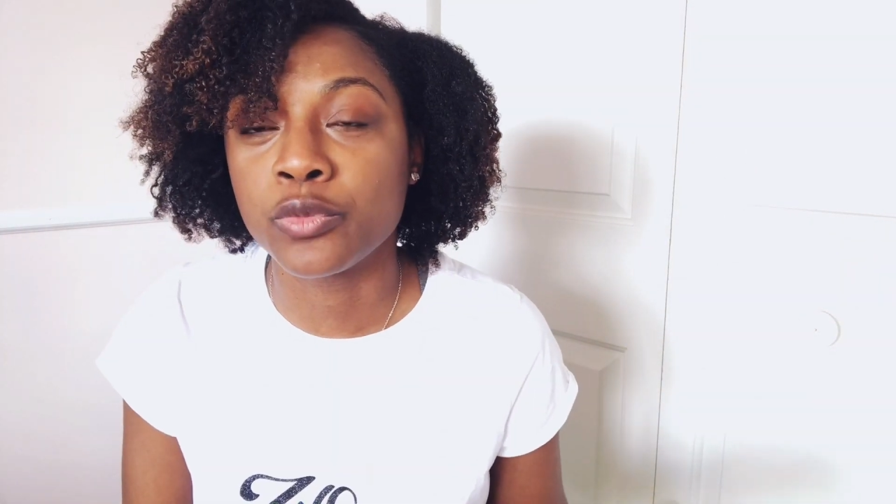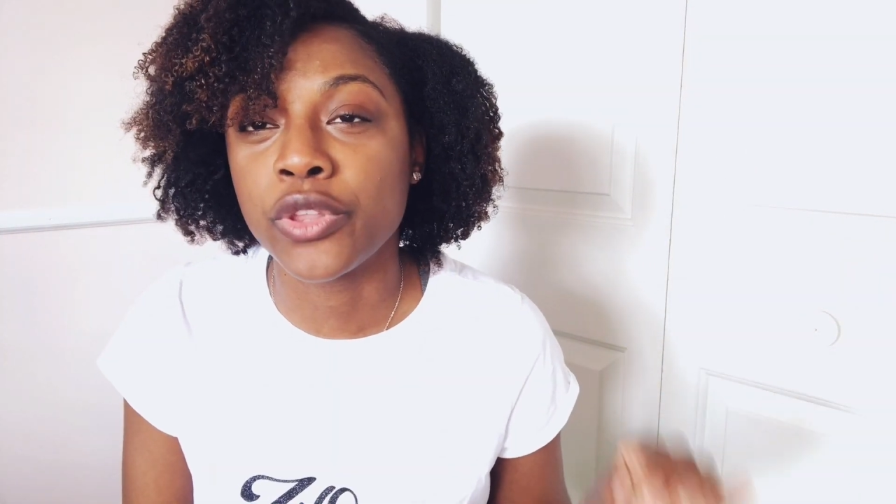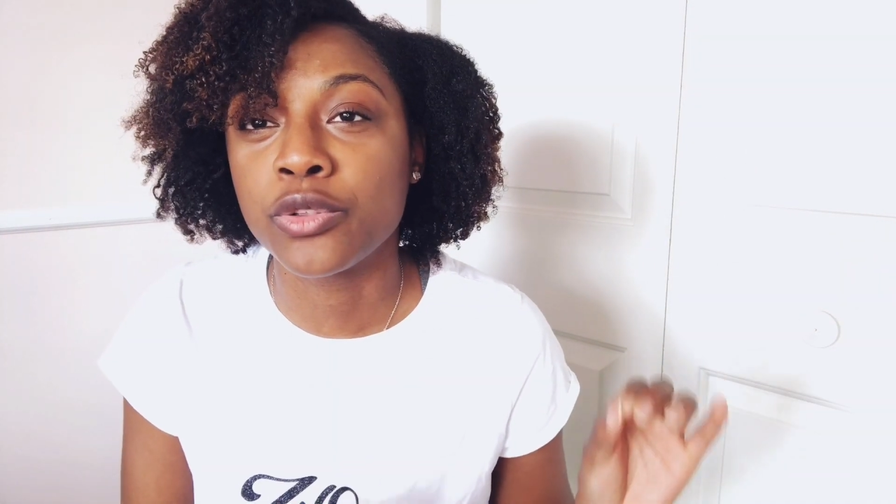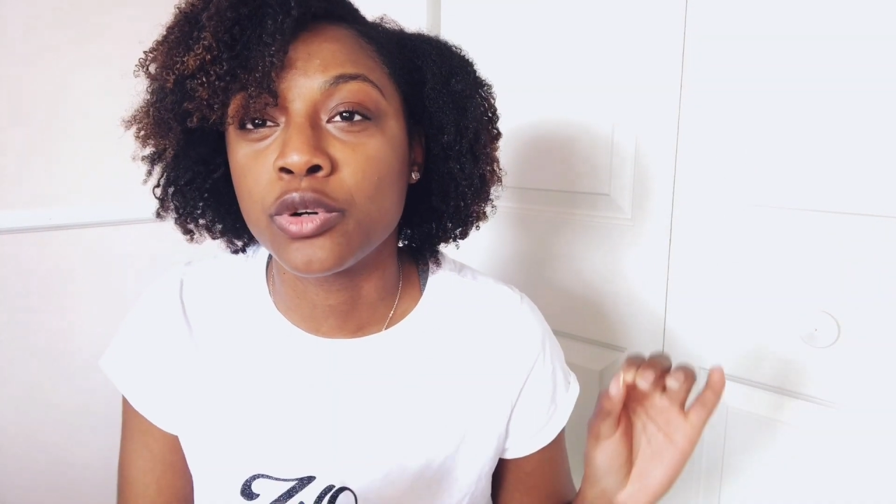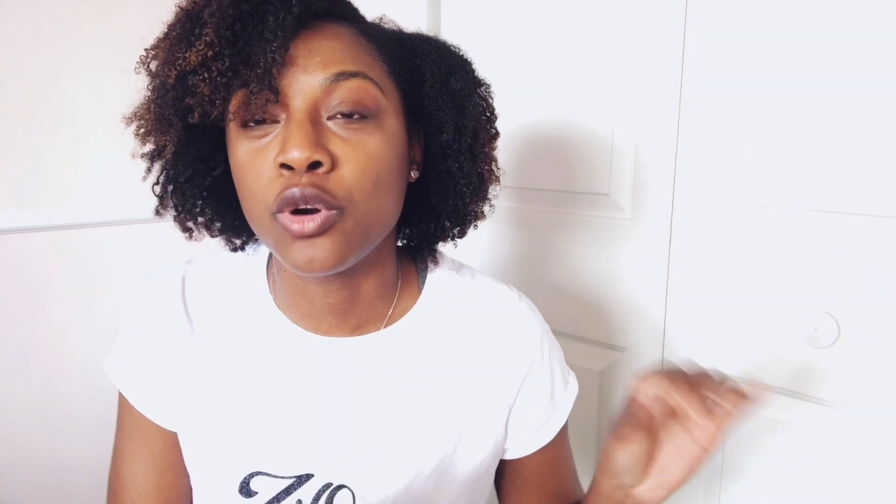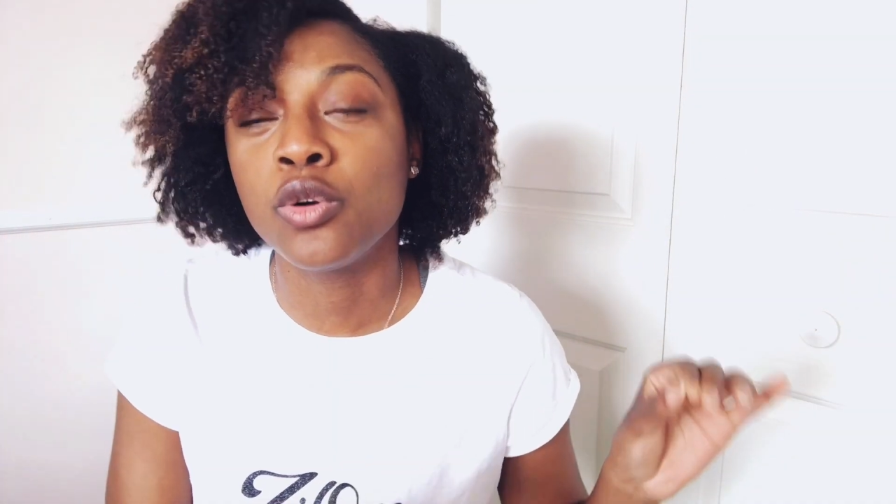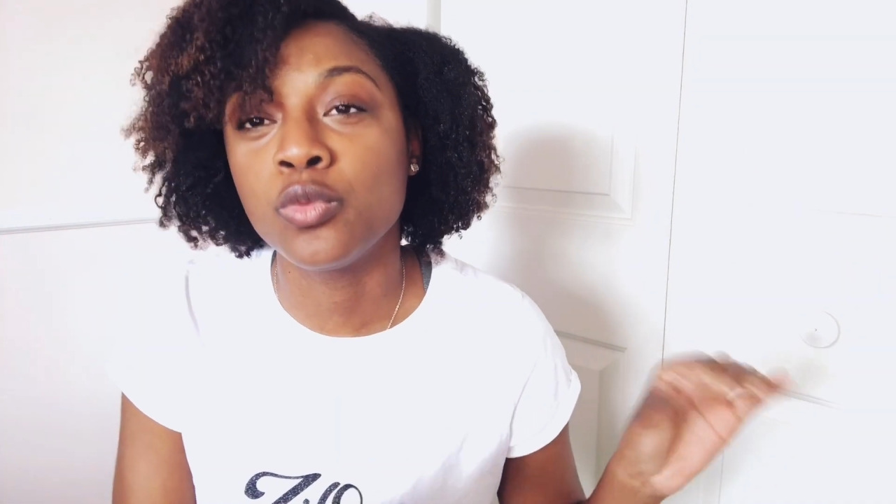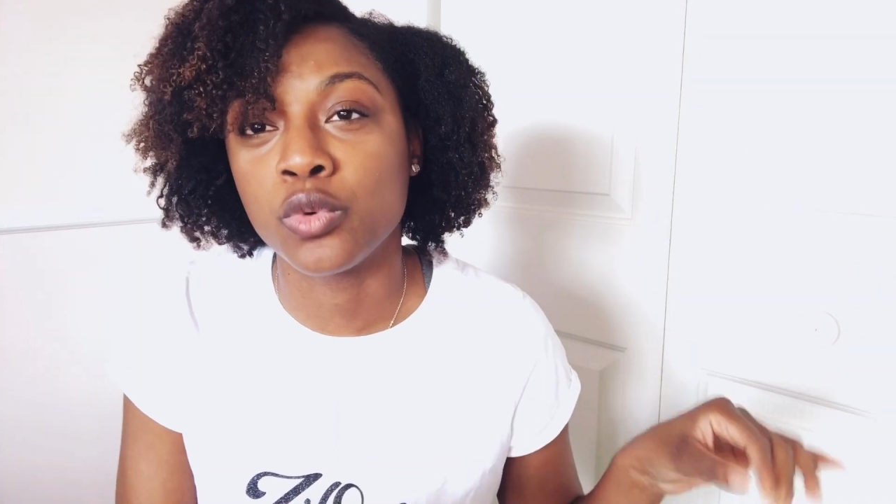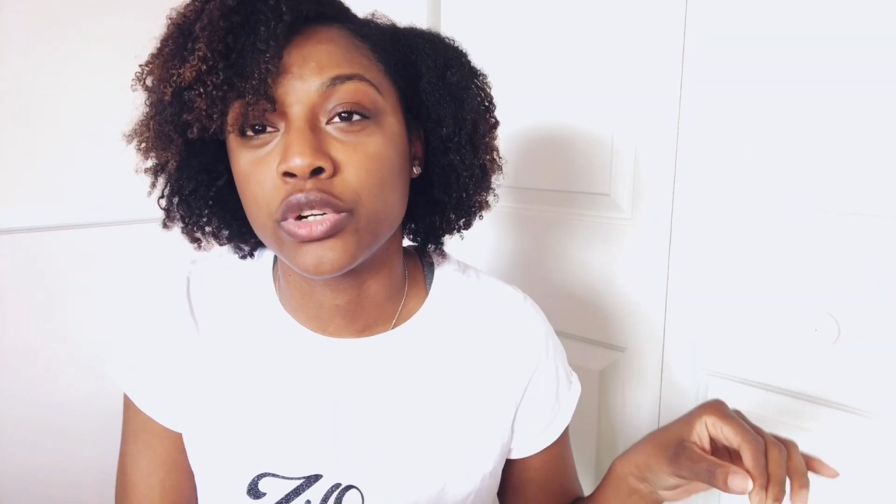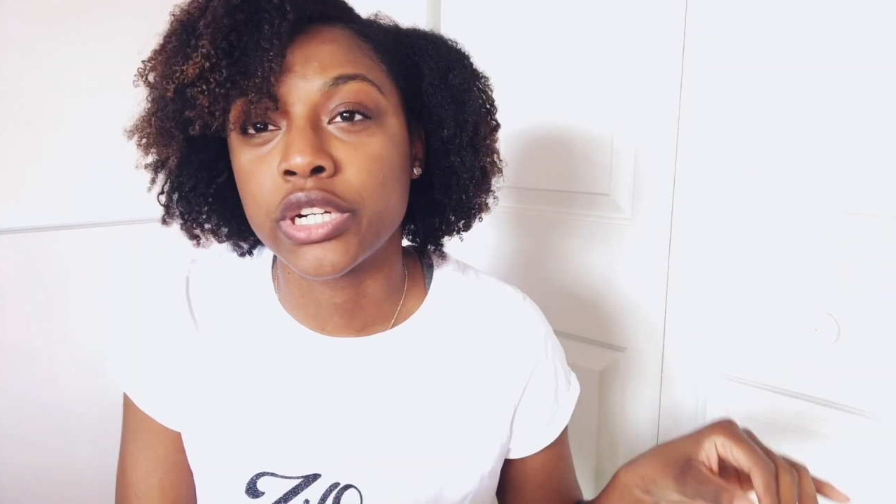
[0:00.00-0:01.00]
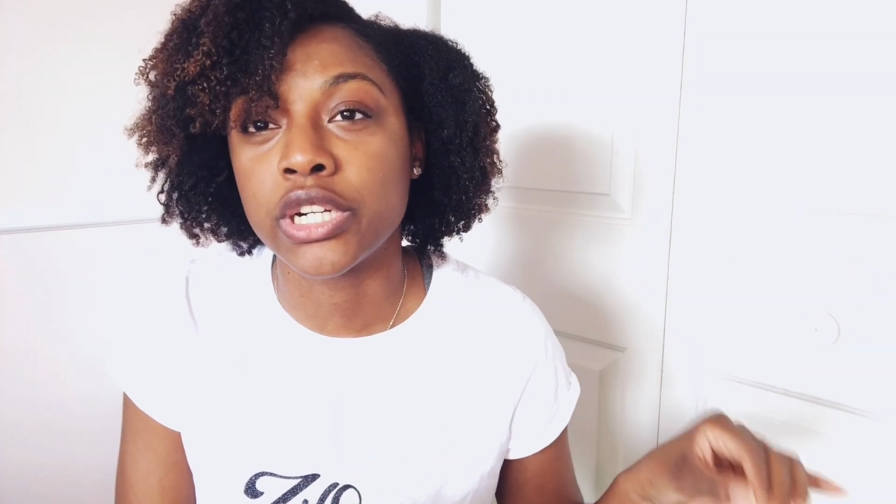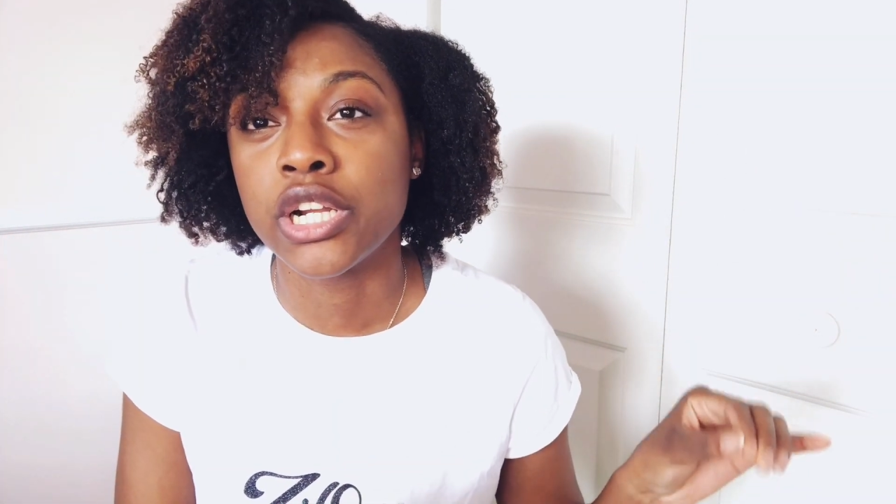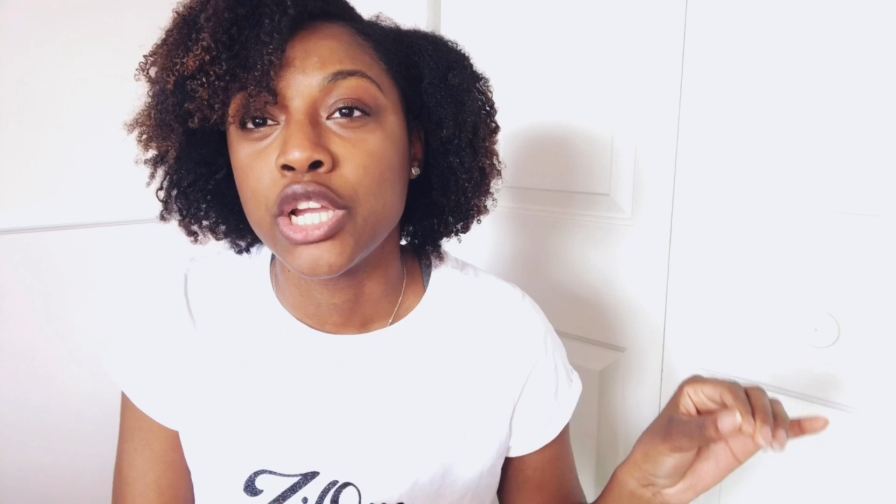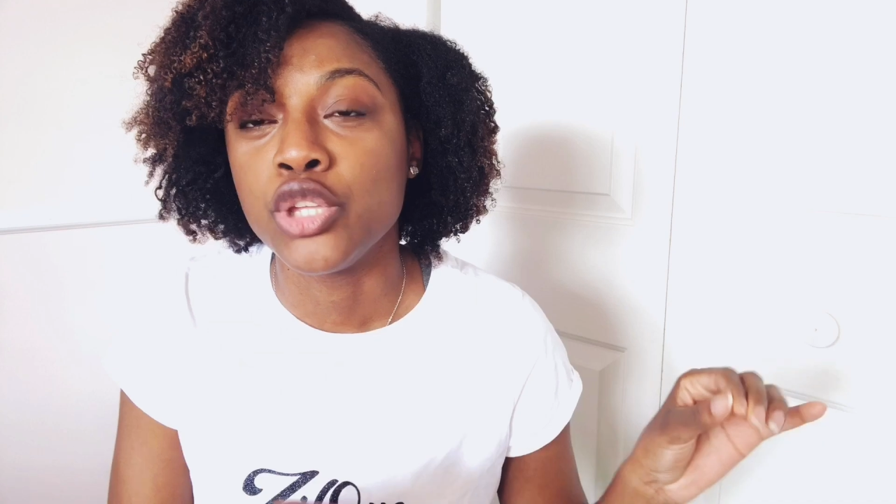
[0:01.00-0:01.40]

with cold water,